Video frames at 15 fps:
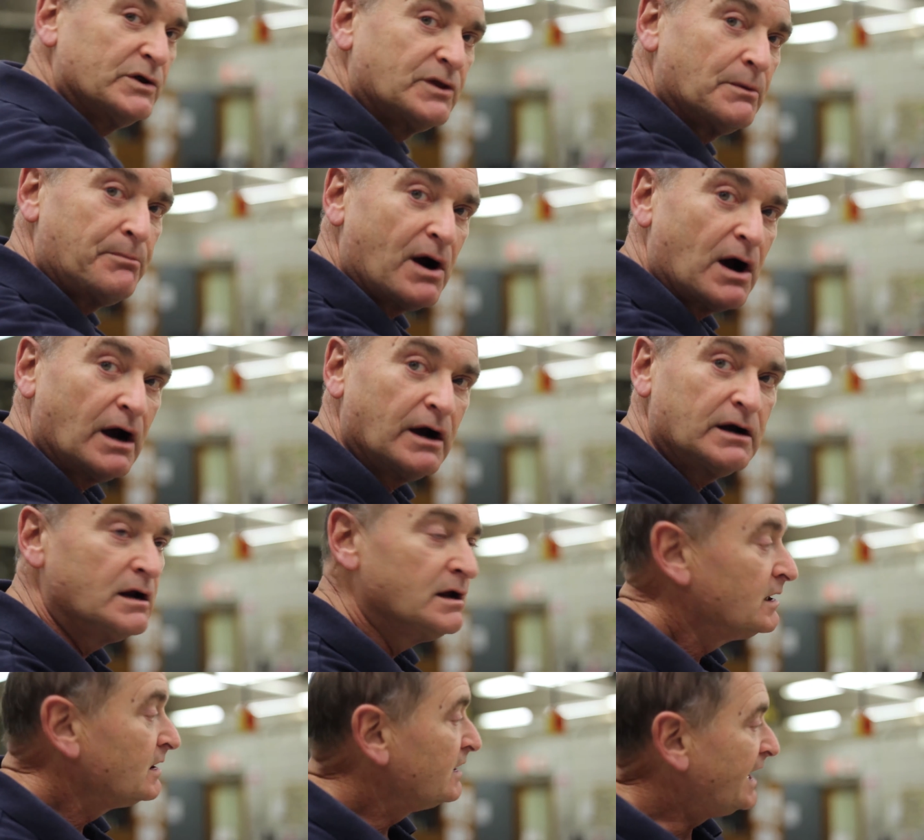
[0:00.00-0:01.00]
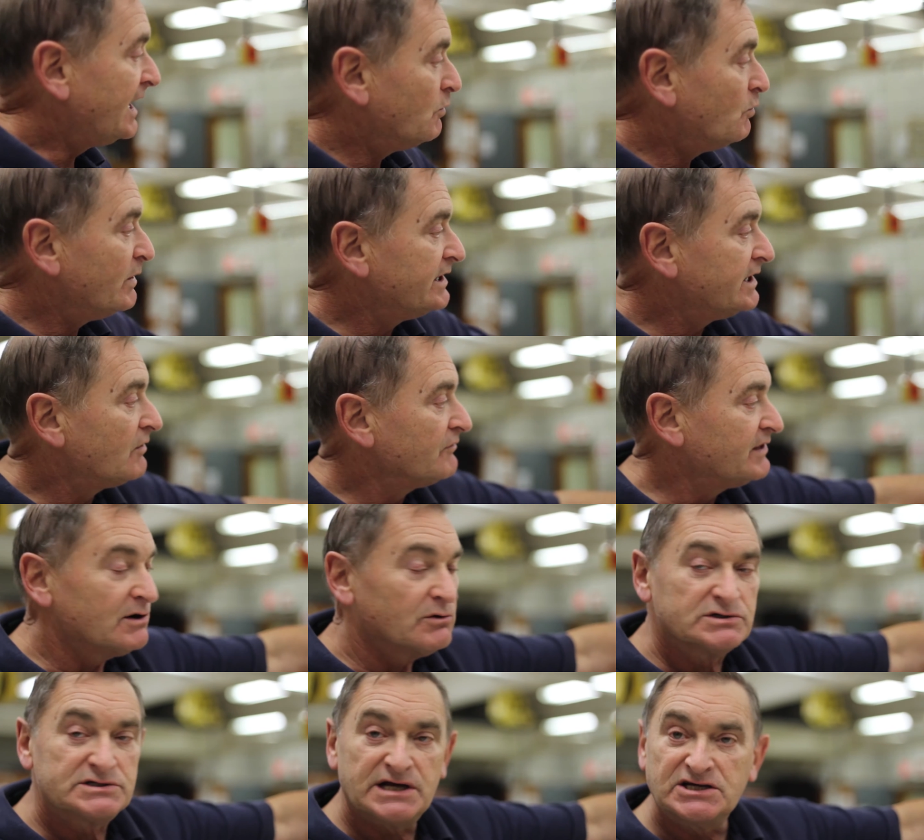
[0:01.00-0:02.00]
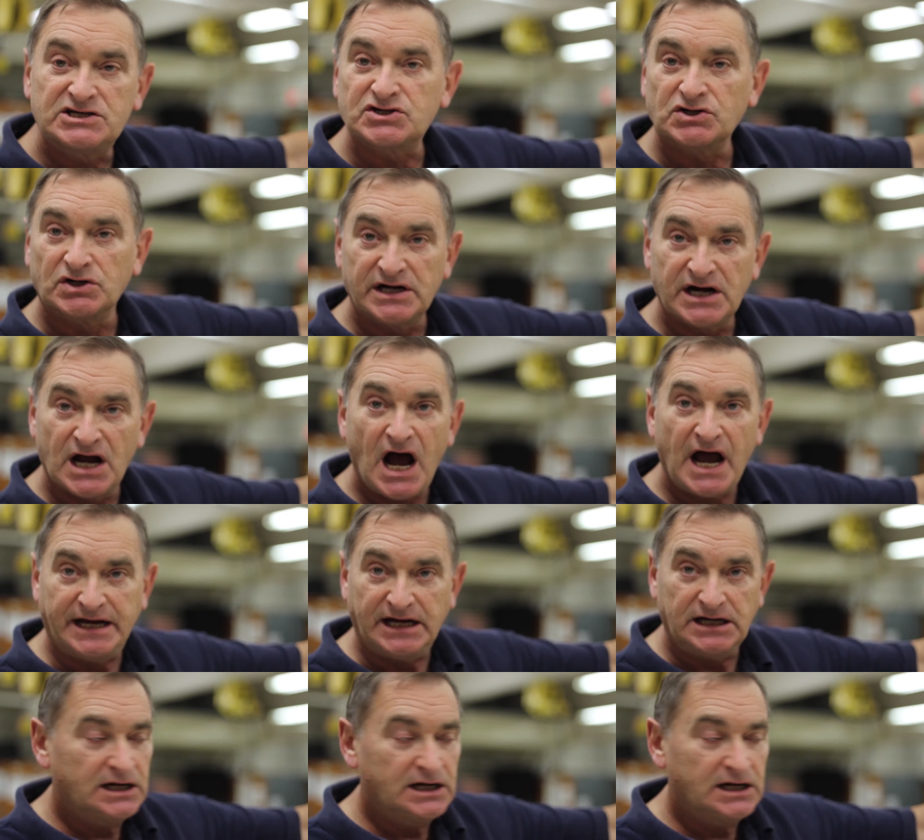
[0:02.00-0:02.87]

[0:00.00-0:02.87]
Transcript: width apart, a window that was a certain height,